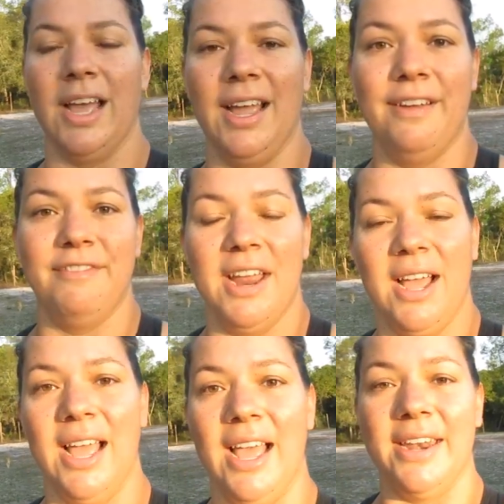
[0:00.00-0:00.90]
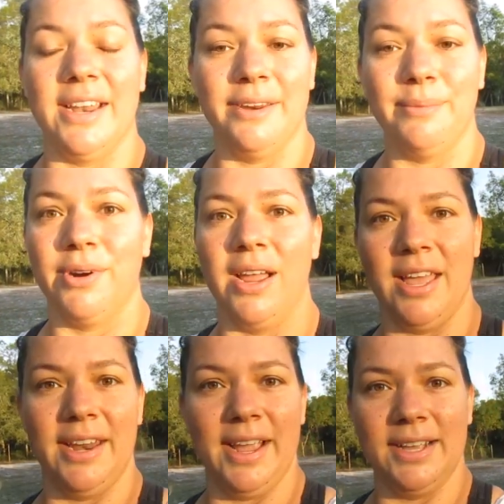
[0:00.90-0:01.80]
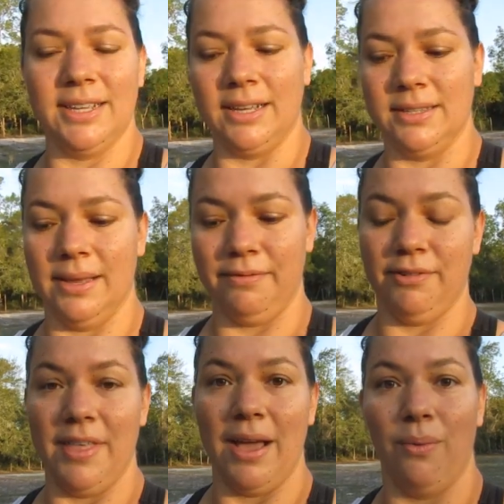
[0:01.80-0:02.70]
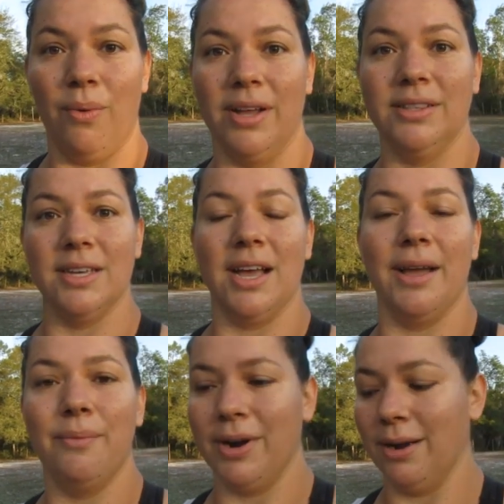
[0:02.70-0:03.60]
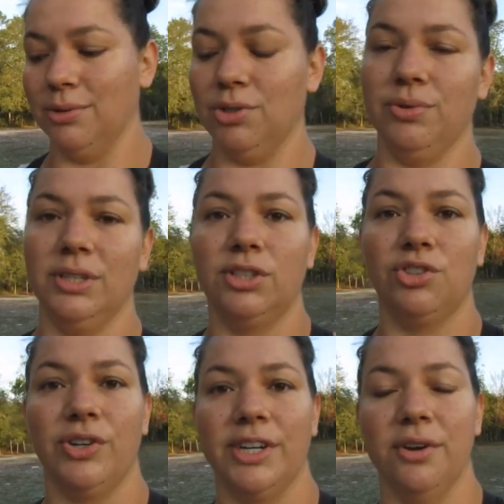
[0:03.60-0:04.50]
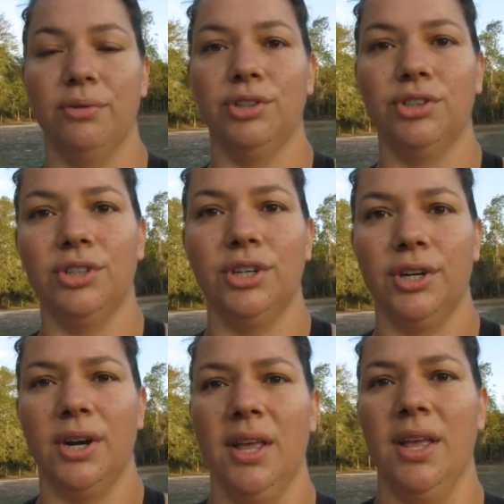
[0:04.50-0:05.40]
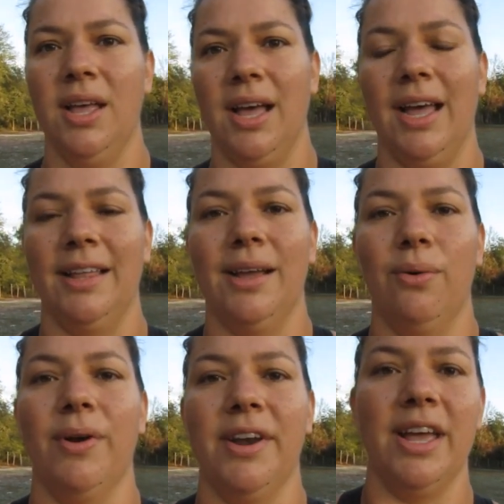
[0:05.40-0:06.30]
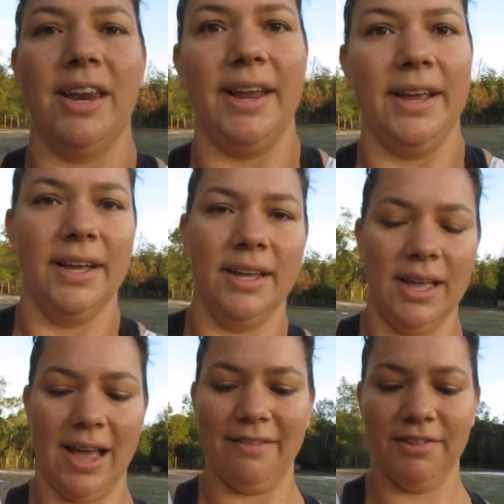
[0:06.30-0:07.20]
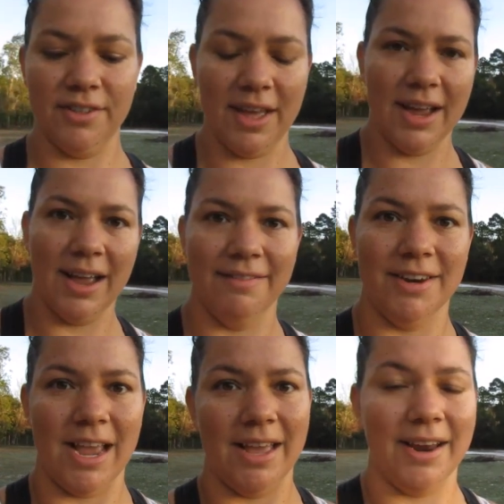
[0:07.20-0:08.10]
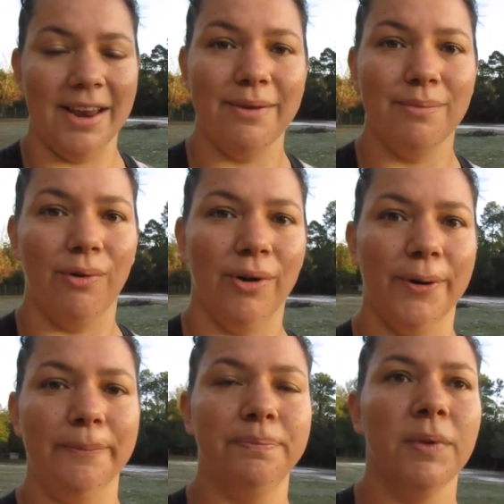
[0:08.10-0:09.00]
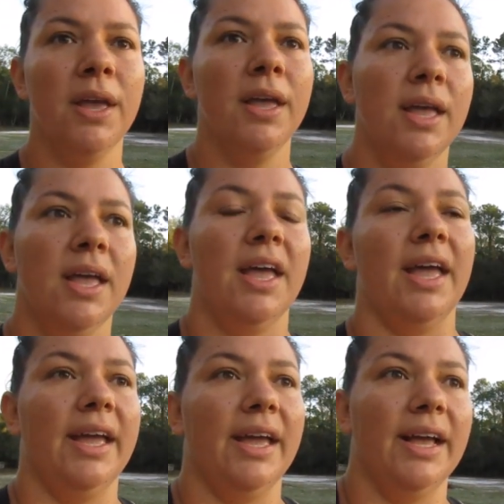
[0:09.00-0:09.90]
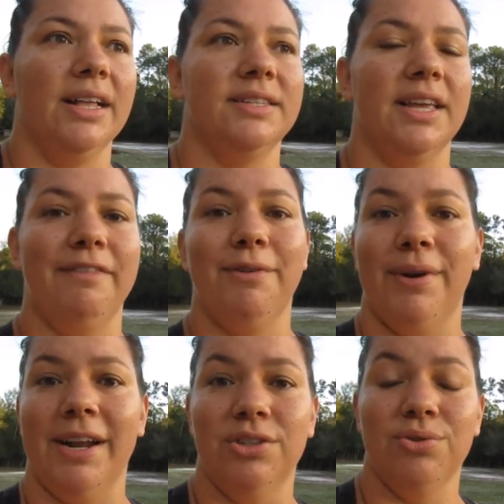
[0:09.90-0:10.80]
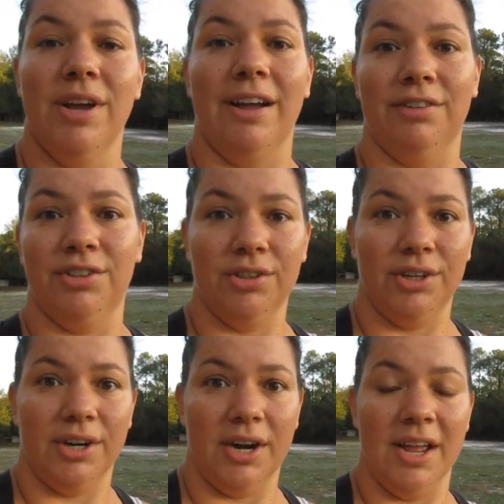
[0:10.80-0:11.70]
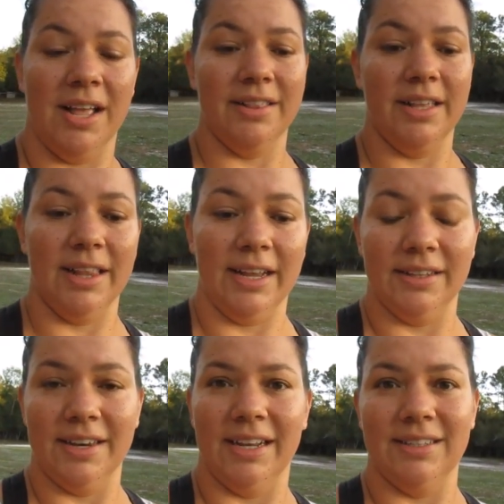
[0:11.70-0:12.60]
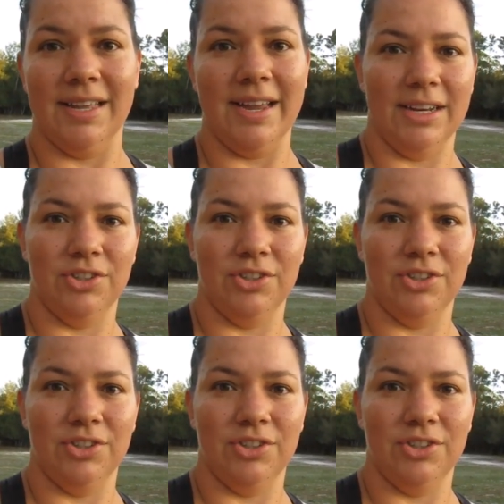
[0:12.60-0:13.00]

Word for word: I have not had any more headaches except for that one time when I was doing strict no sugar. I had that one headache. After that, I haven't had any more. And even when I do have sugar and then like the next day I